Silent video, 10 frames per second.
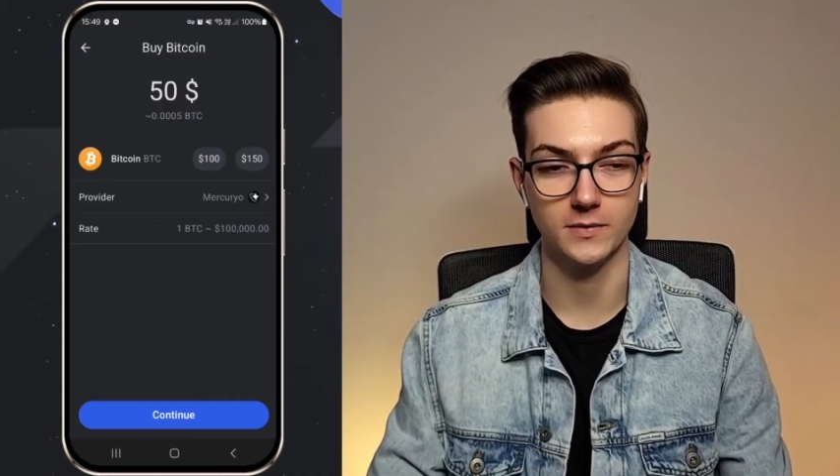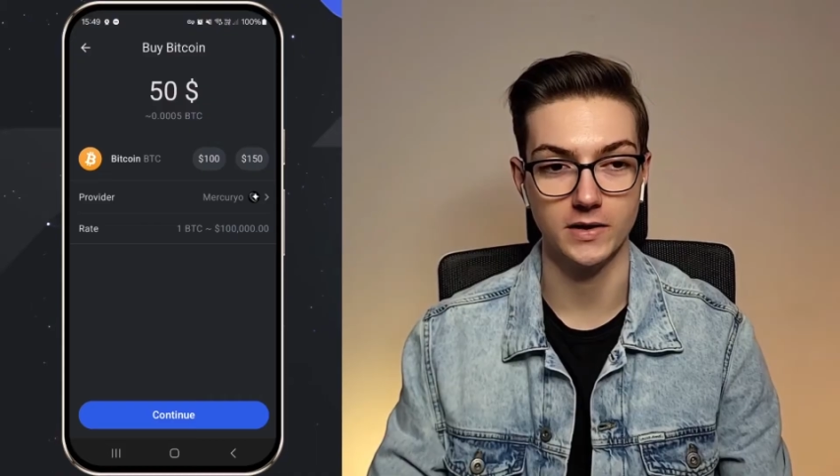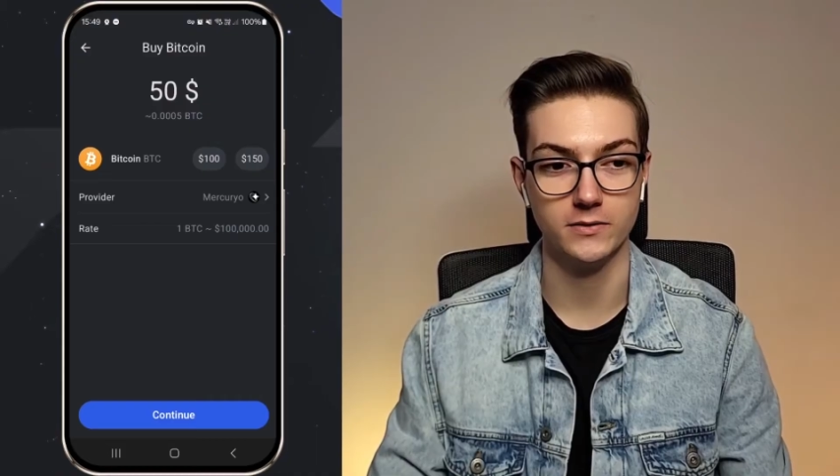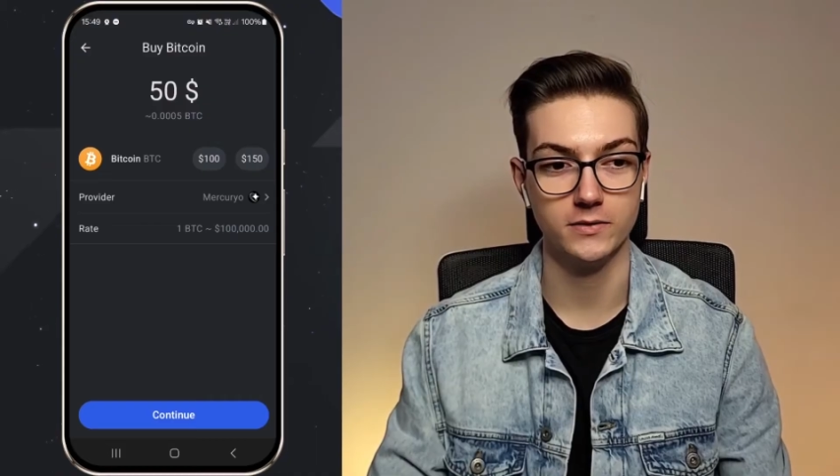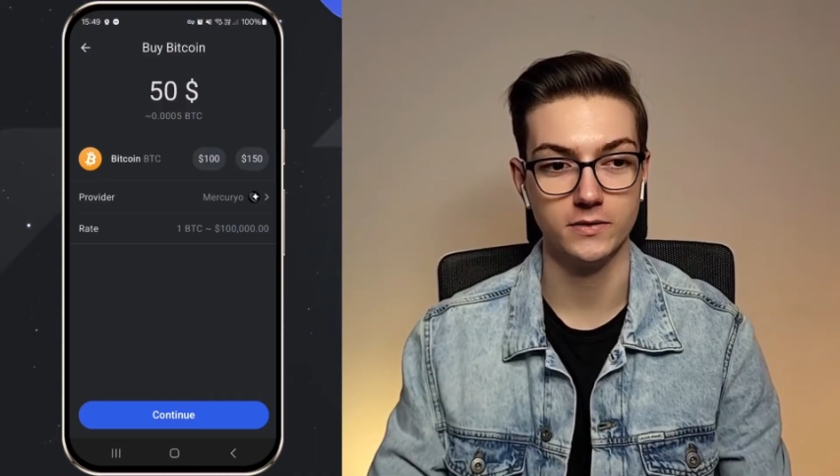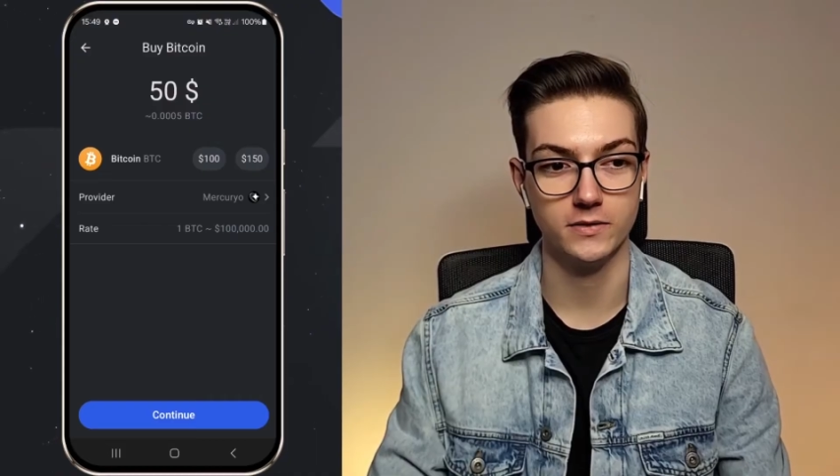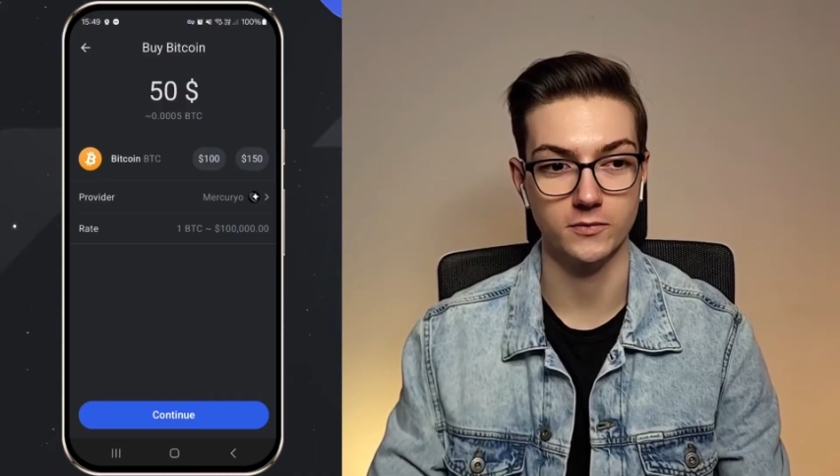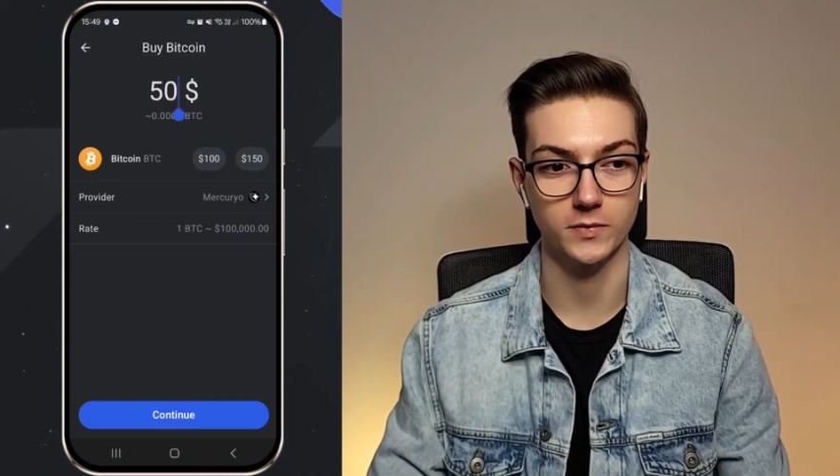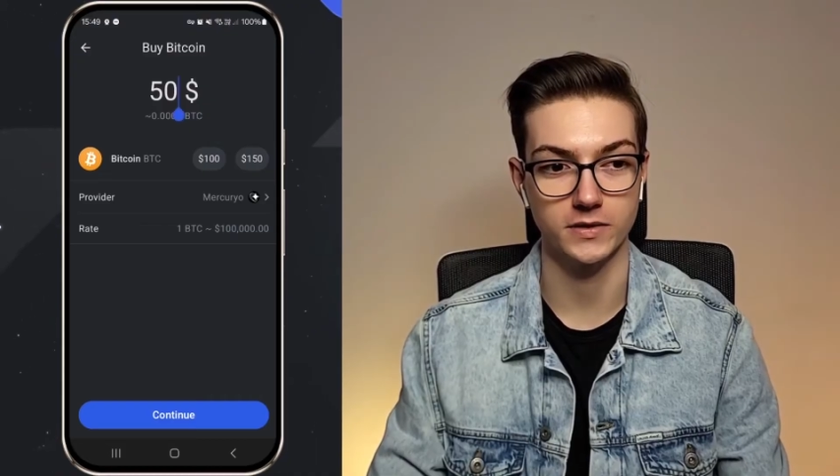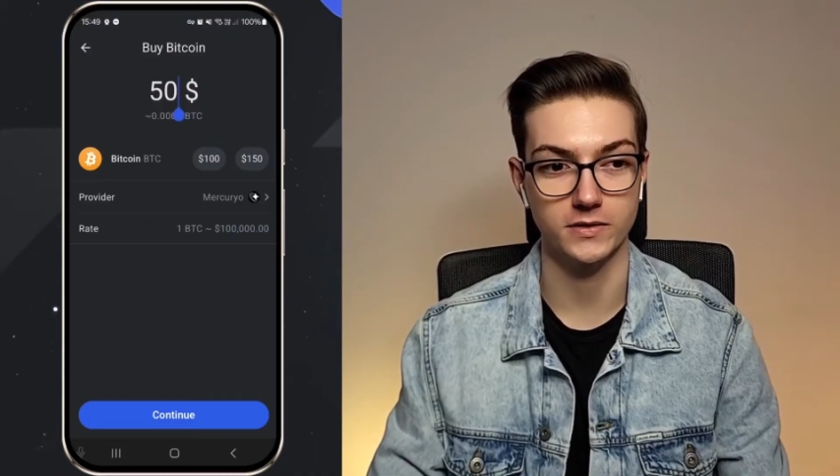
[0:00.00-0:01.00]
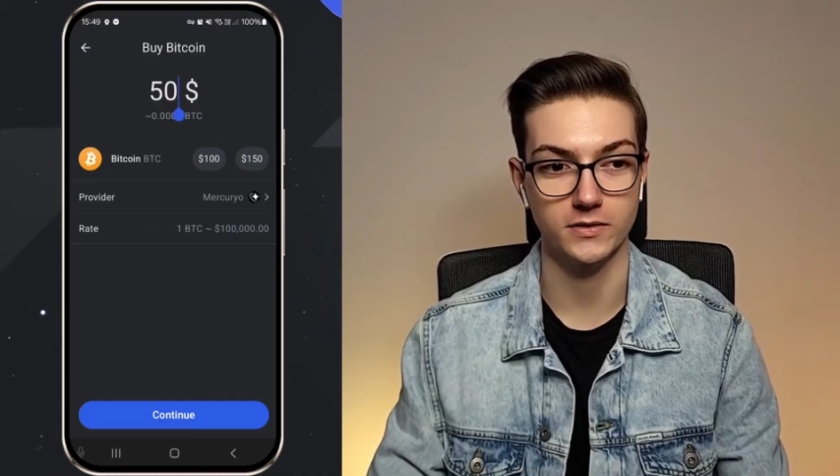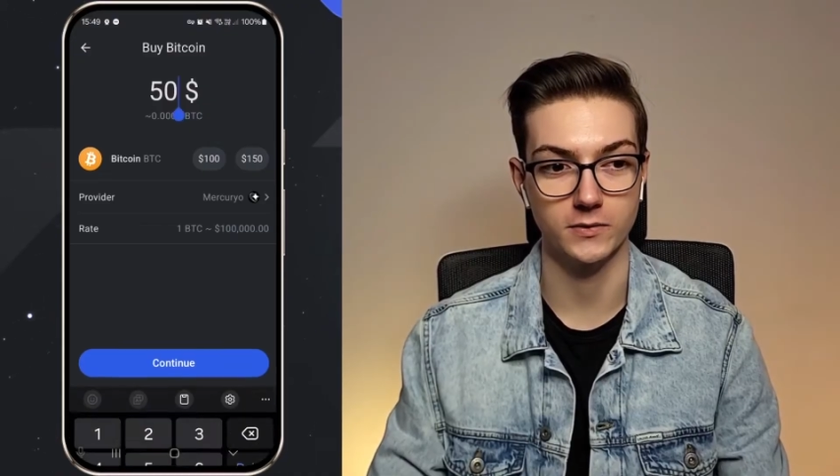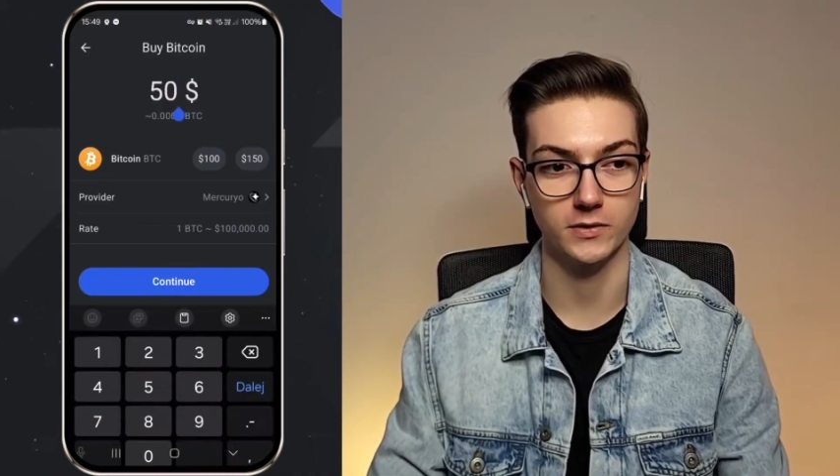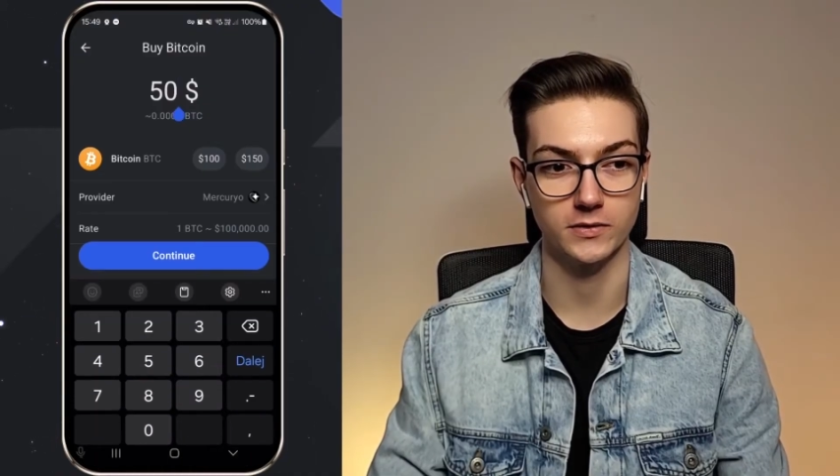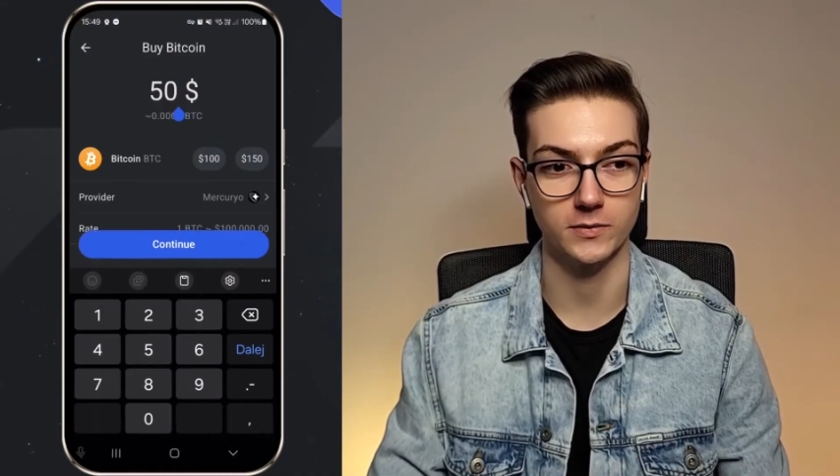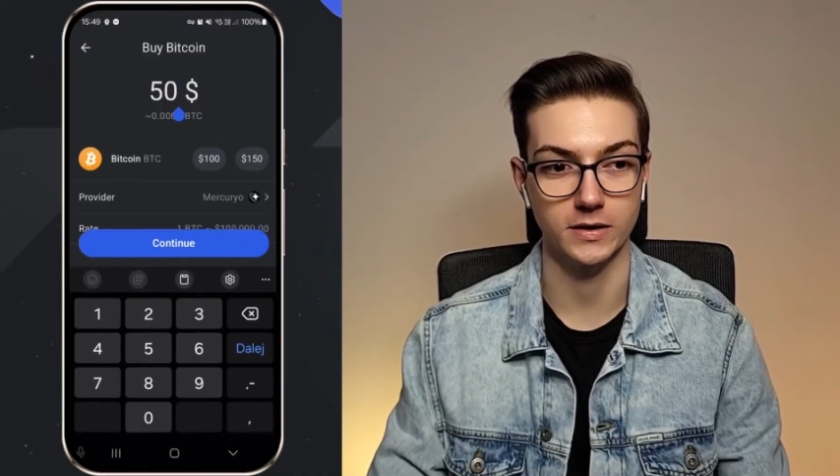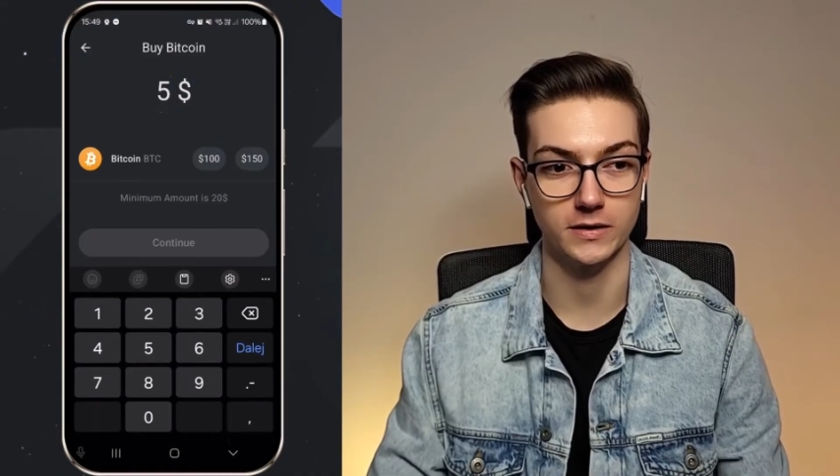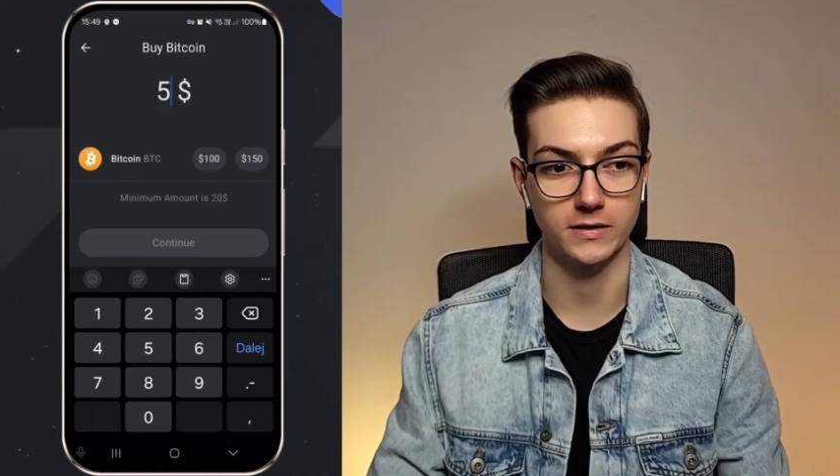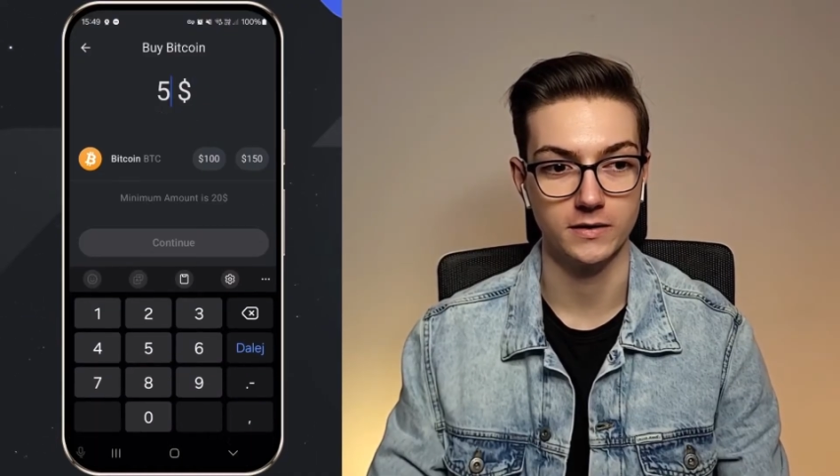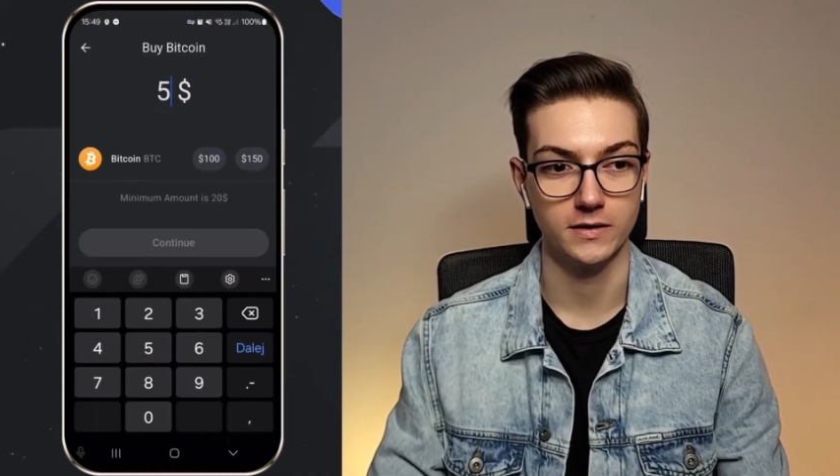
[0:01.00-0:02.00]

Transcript: amount of Bitcoin you want to buy.